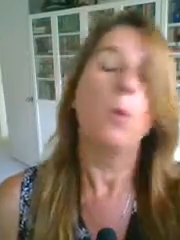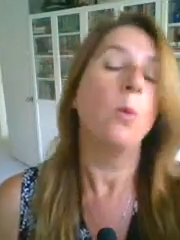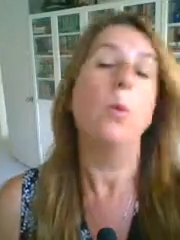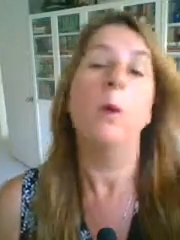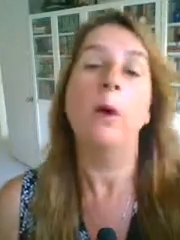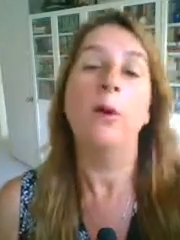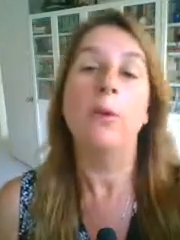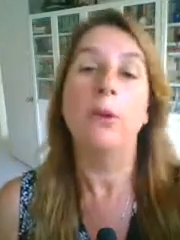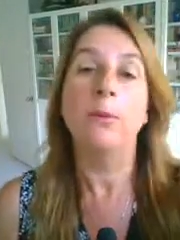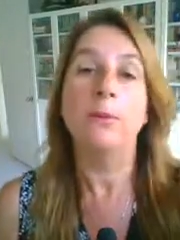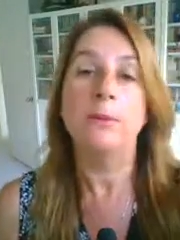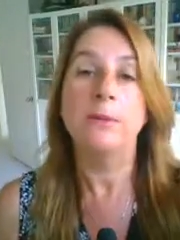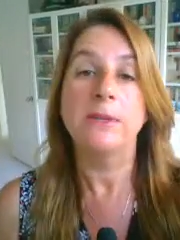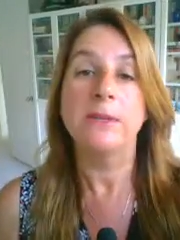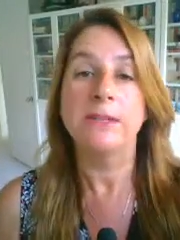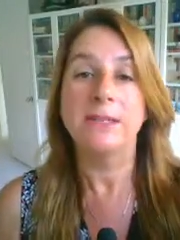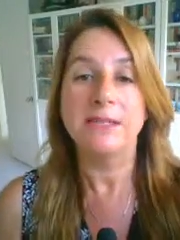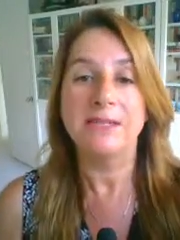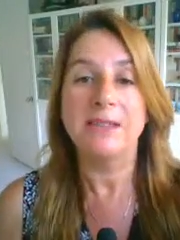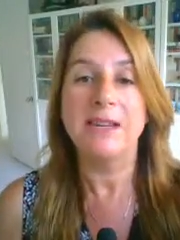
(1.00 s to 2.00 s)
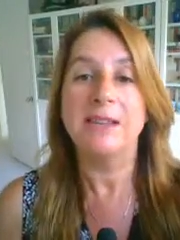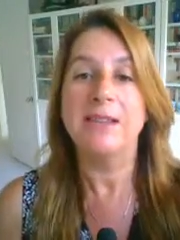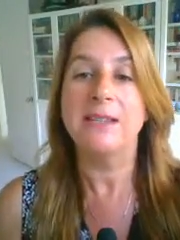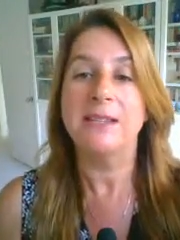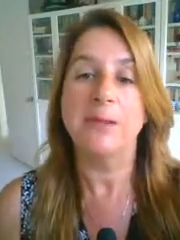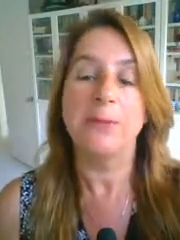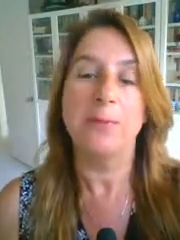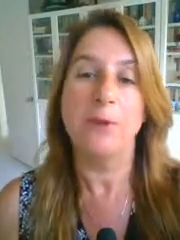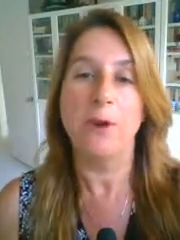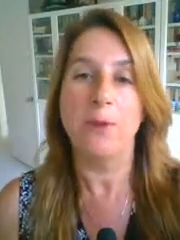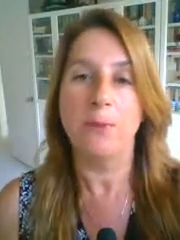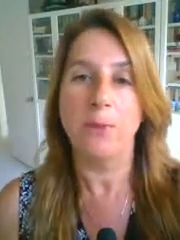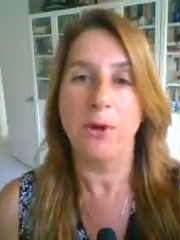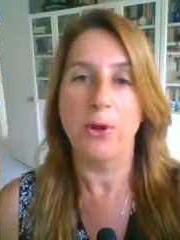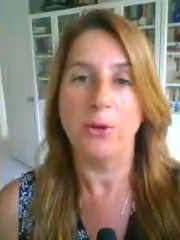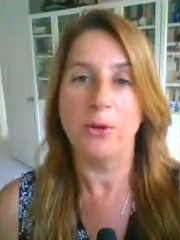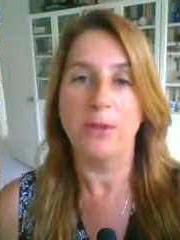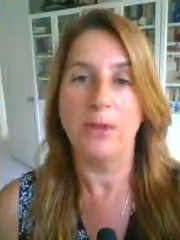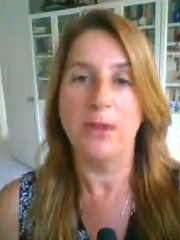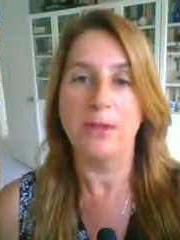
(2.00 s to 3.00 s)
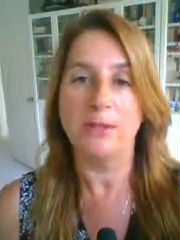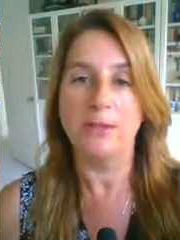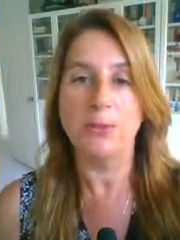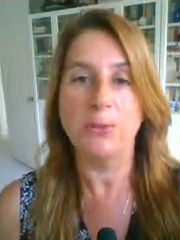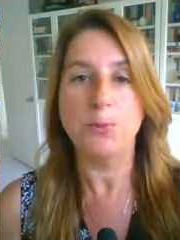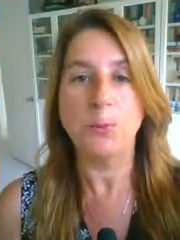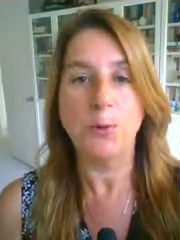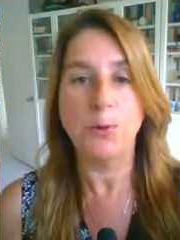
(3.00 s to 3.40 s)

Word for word: Welcome to the Study Samurai podcast,